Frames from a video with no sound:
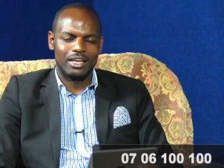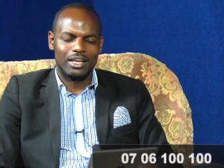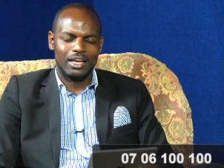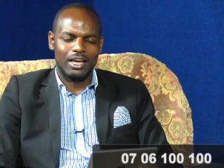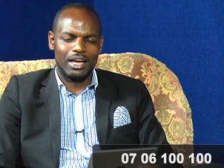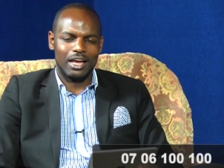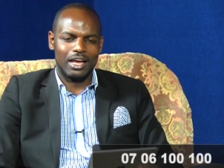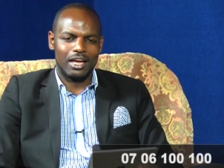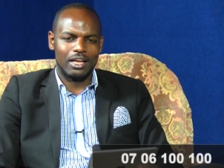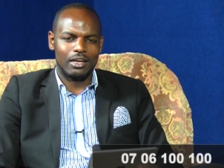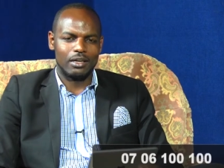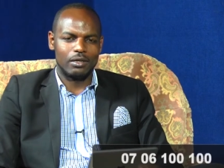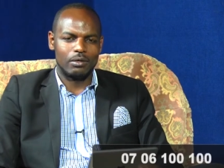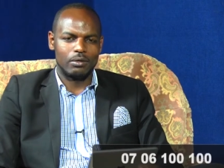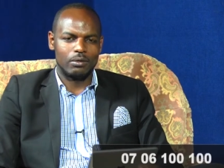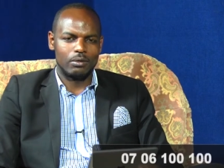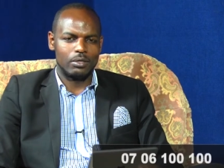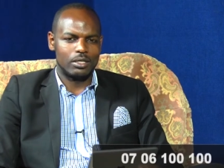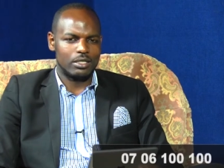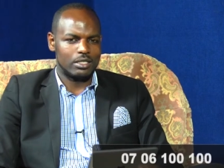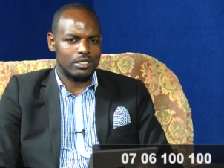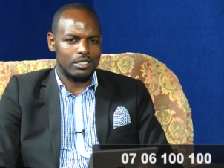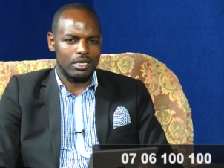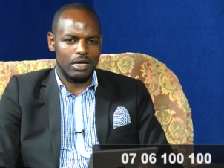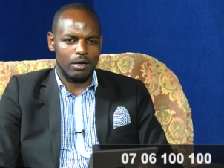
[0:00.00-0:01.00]
and we
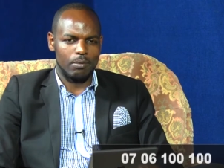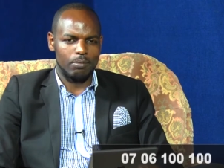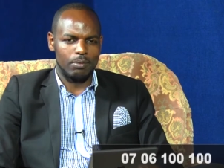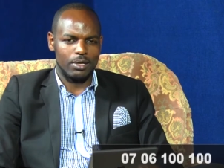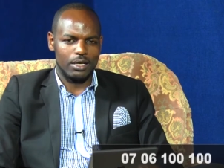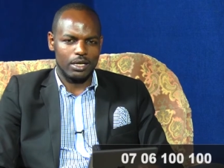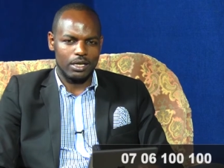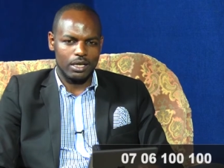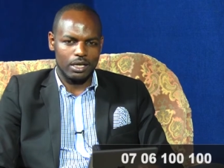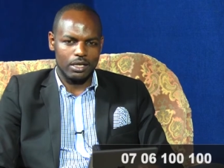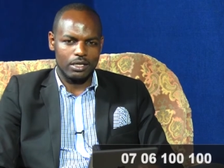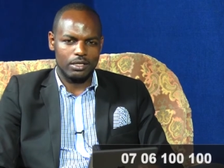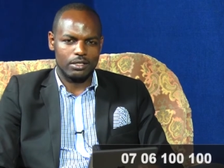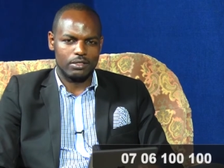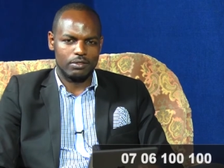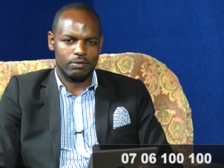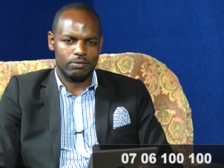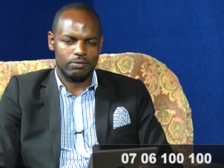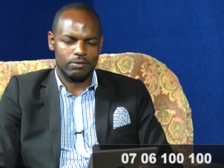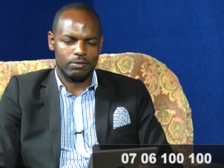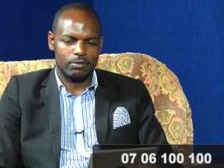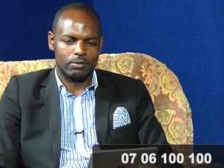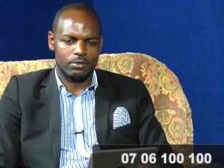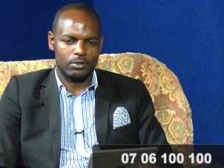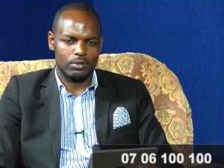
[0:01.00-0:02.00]
shall be
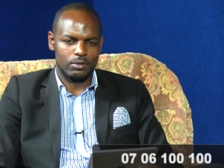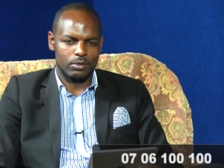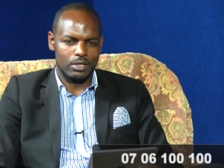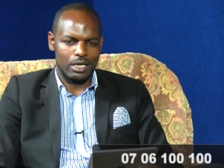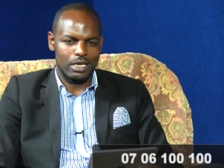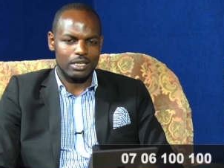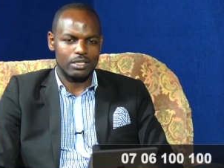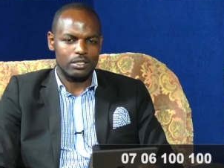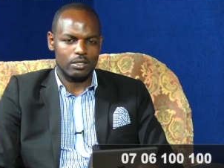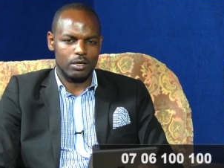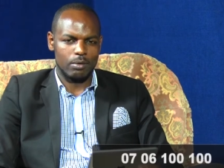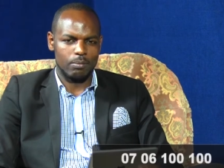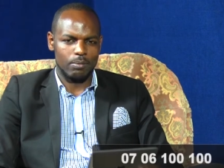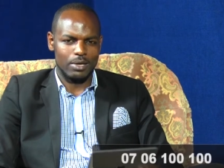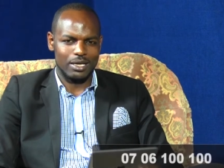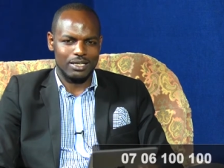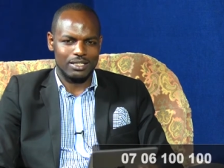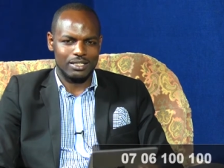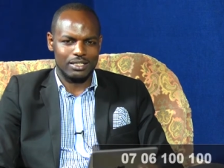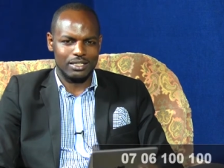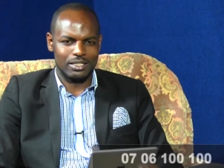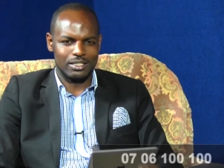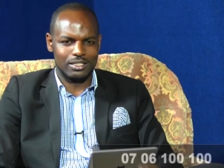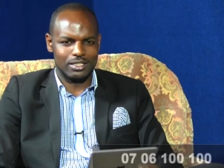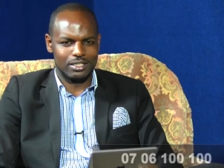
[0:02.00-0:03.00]
grateful to get your
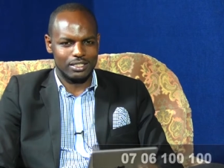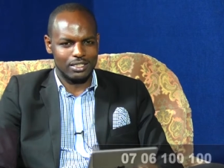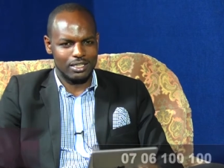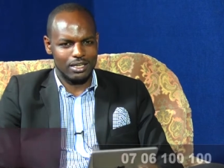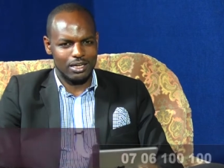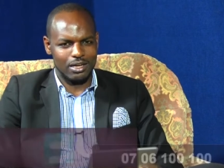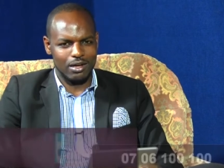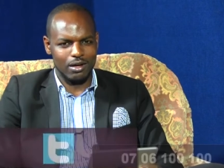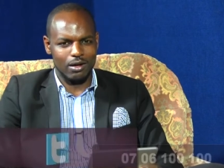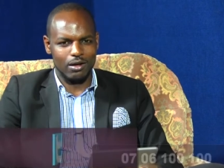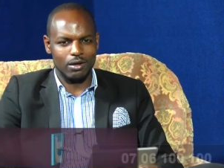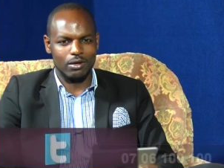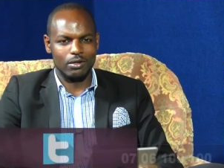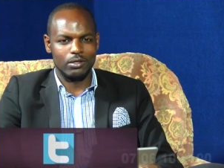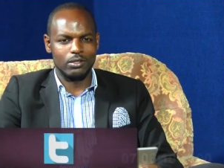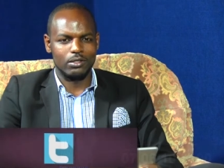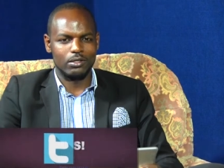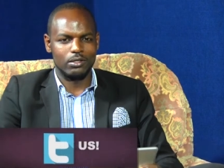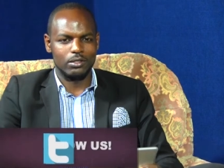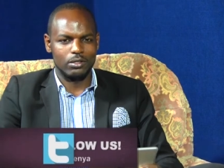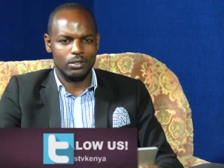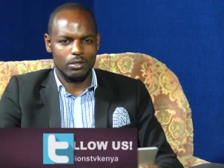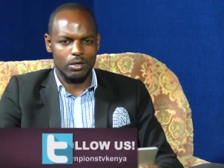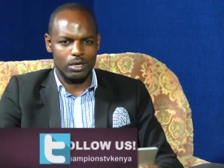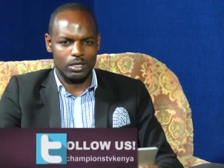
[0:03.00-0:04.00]
message on
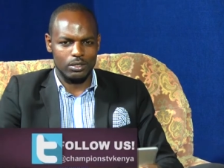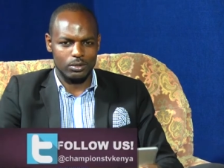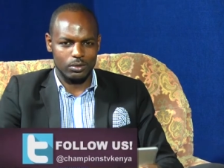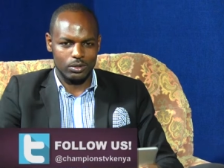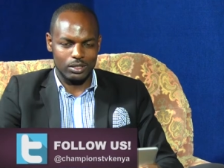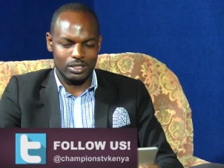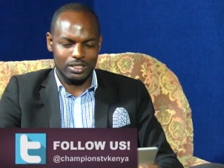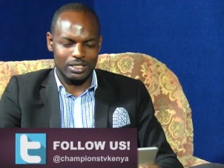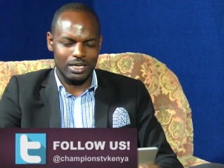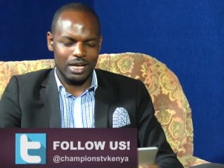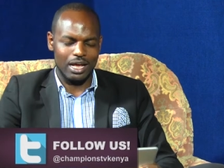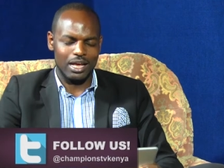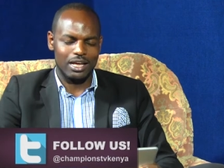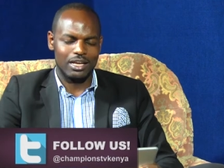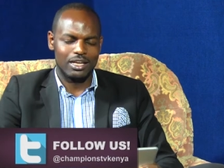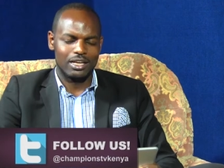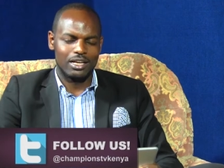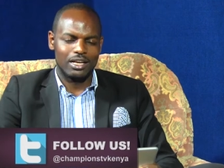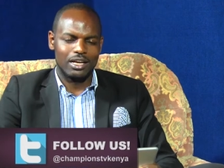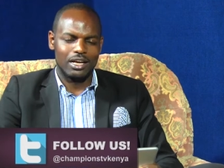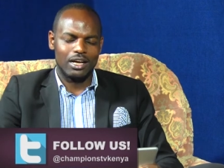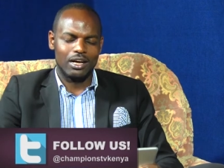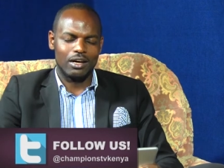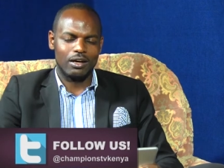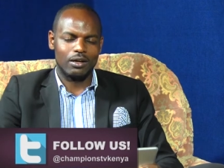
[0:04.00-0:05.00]
your Twitter
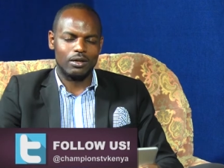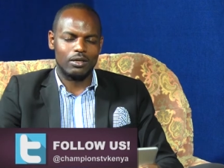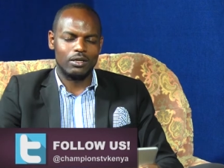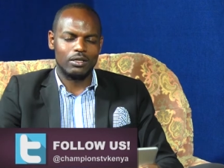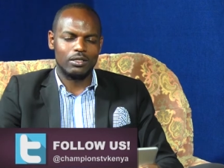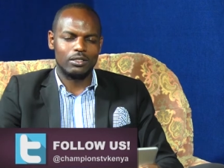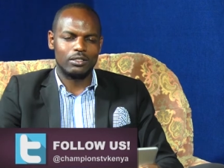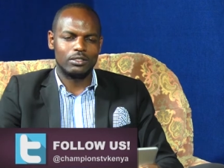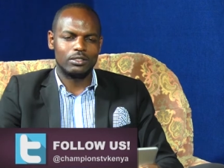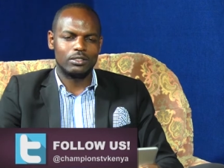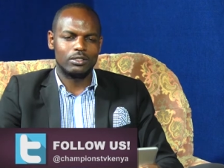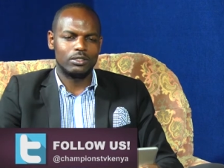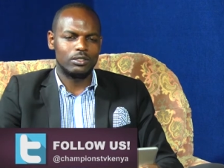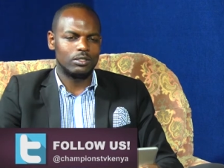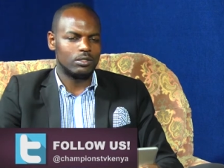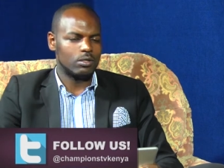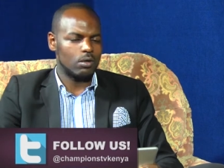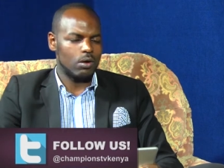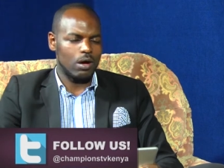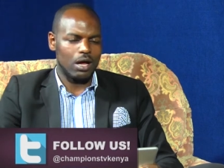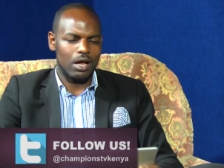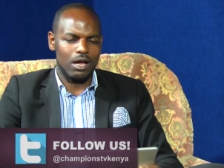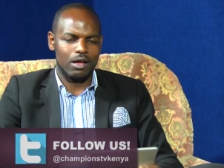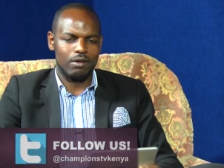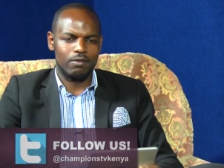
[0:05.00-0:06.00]
or
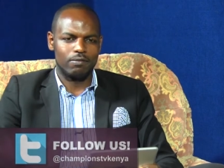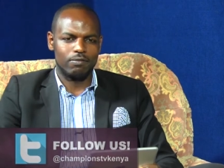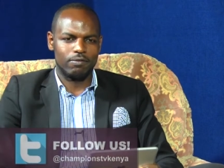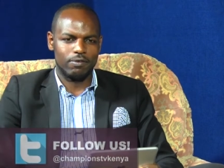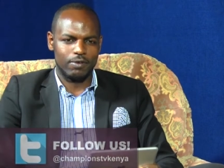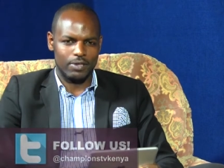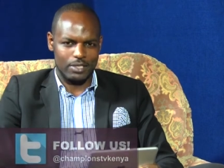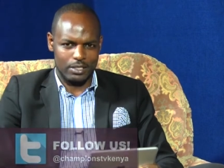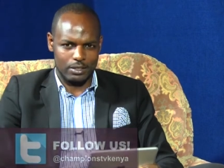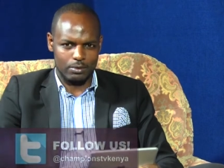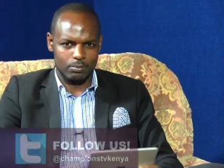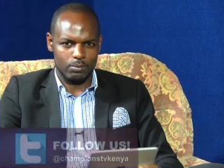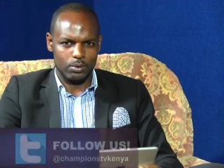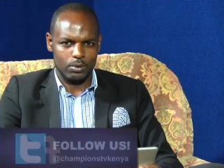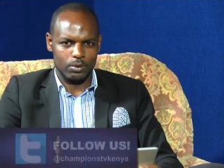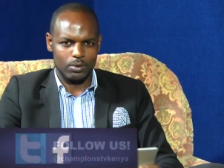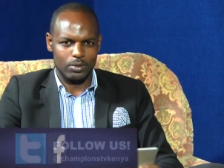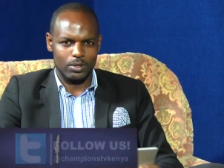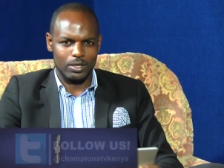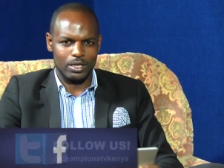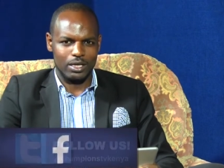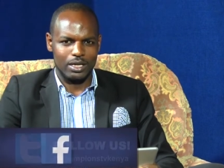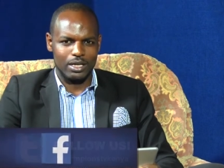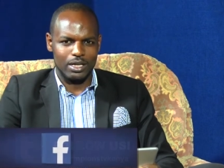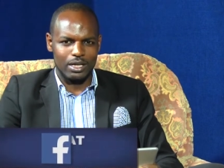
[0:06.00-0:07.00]
your
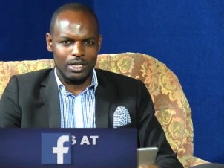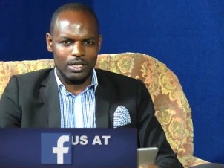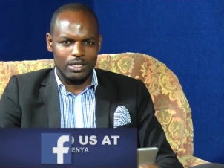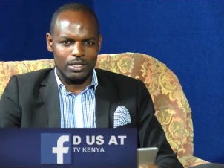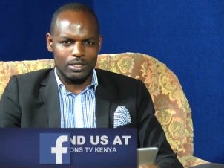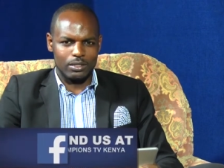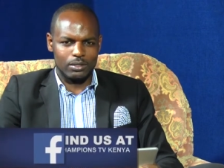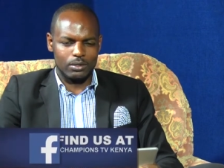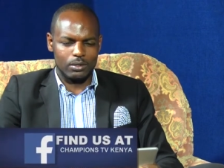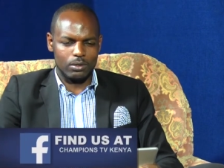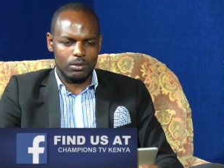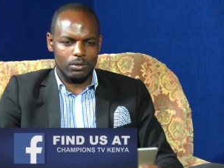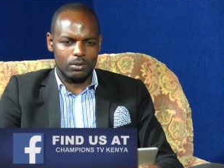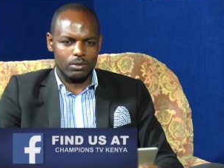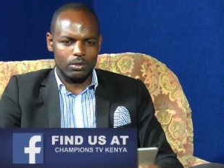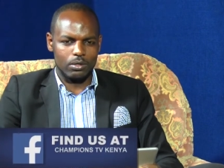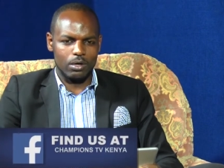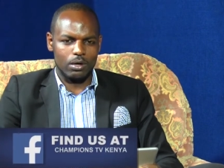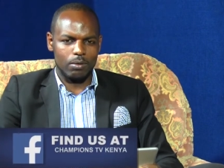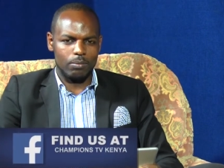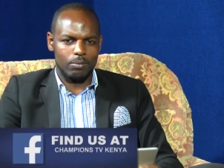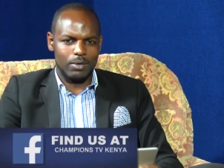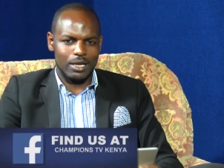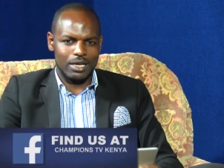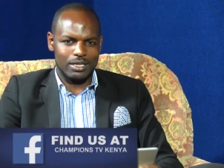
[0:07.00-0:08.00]
Facebook. So
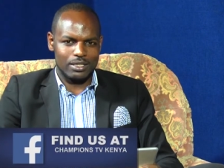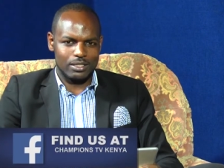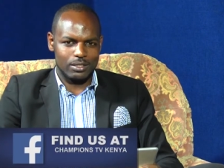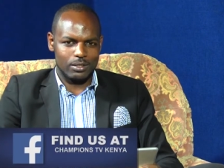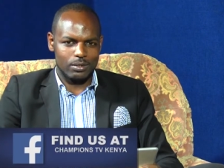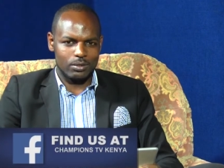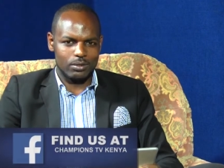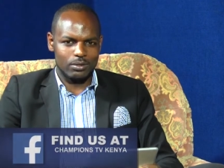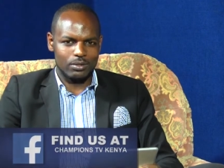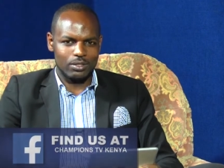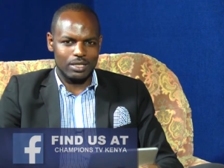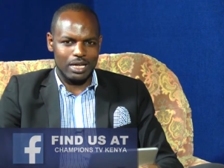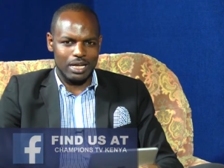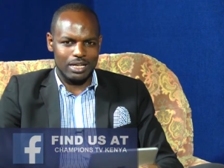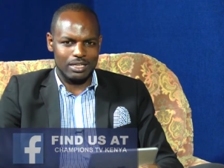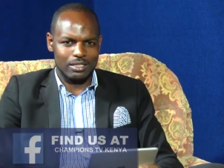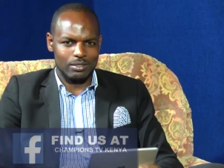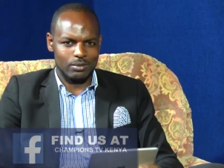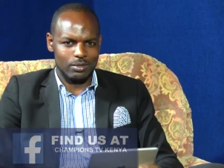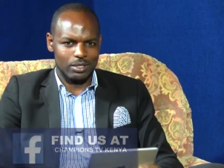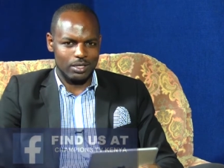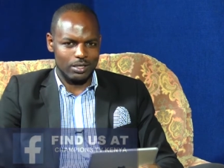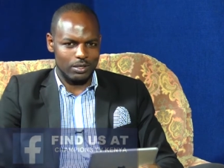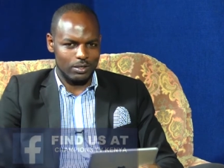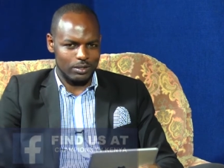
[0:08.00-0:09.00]
God bless you as
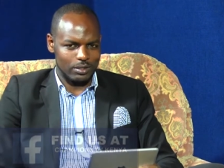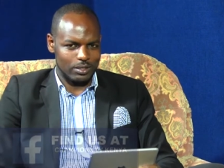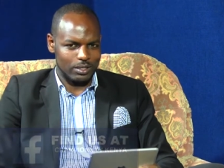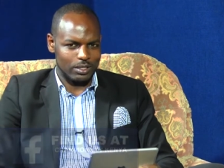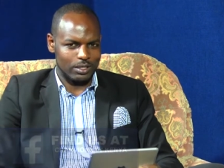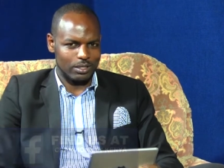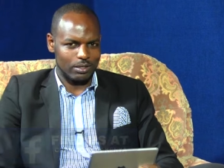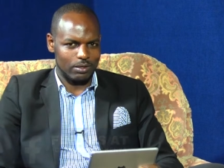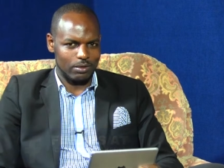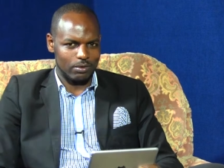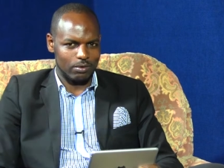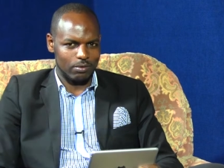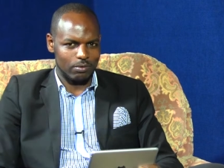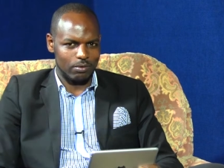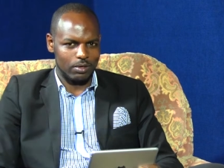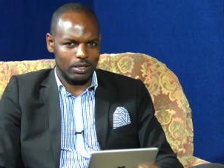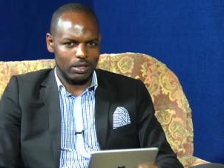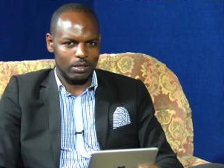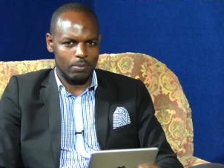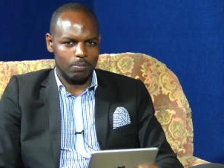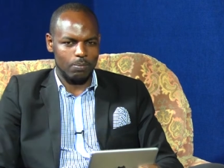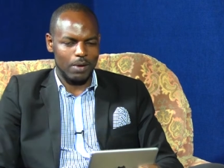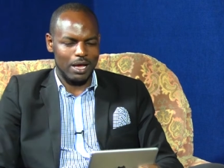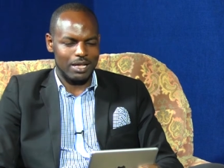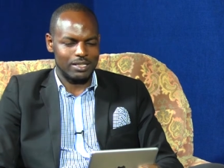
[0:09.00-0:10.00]
we continue
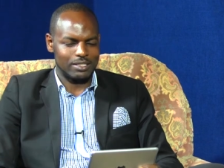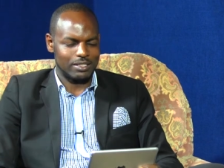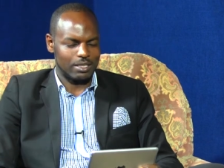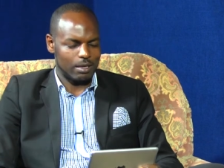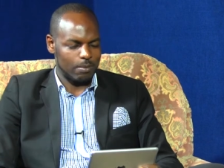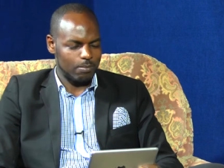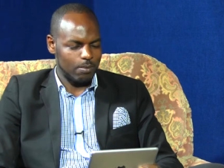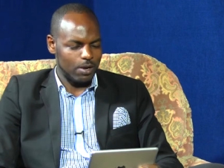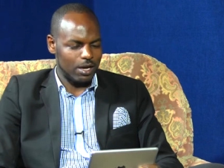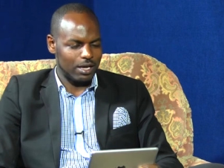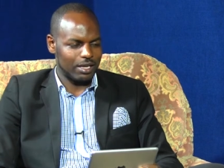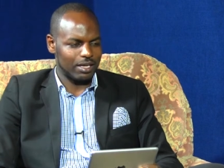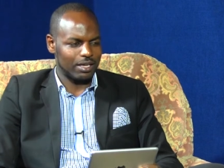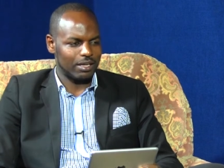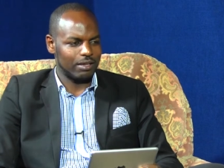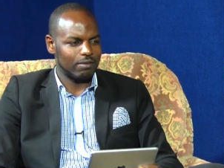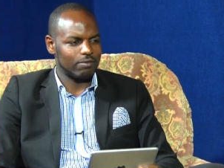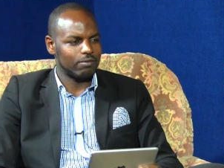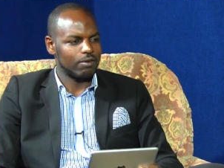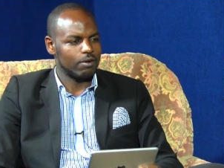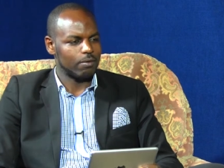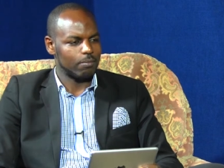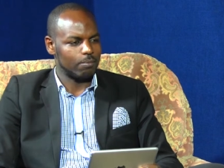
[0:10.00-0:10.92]
with Pastor Mwangi from